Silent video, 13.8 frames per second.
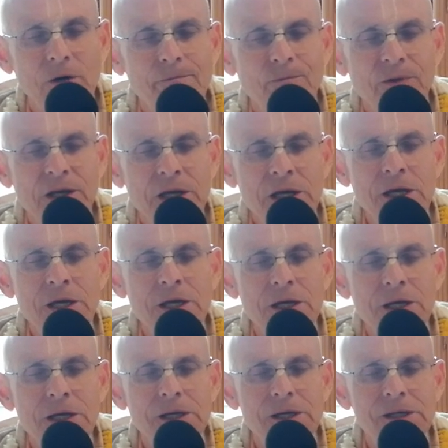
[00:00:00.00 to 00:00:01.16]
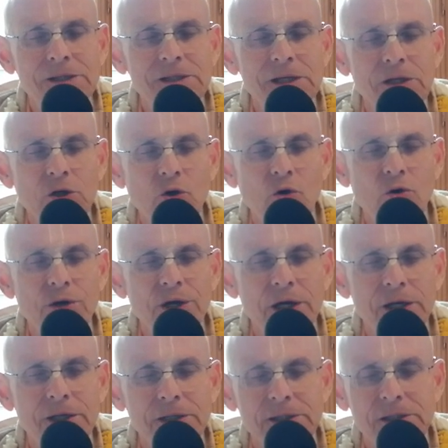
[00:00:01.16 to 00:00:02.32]
Um, he is in the Gaura
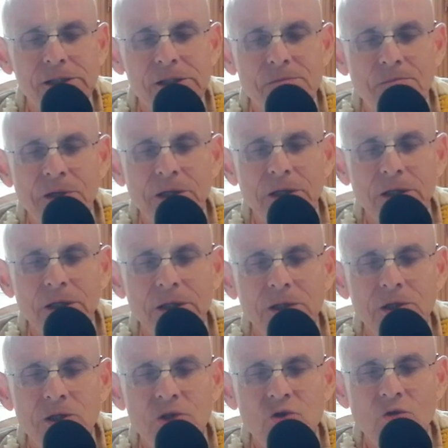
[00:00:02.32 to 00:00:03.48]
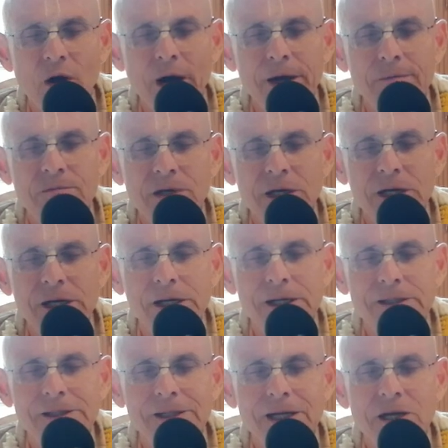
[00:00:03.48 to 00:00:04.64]
Ganoddesha Dipika described
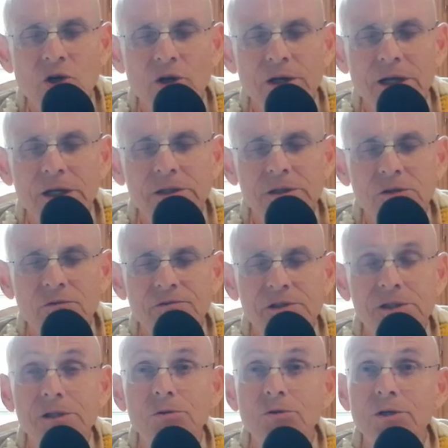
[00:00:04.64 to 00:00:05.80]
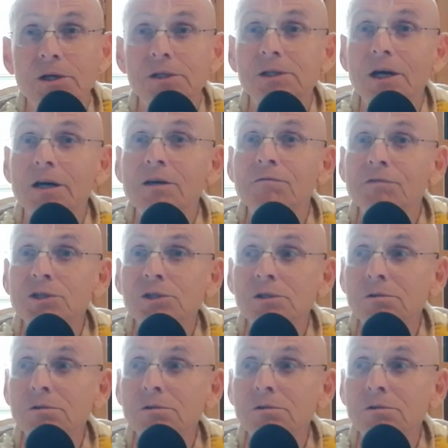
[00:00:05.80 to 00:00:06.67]
as an incarnation of Ksirodakashayi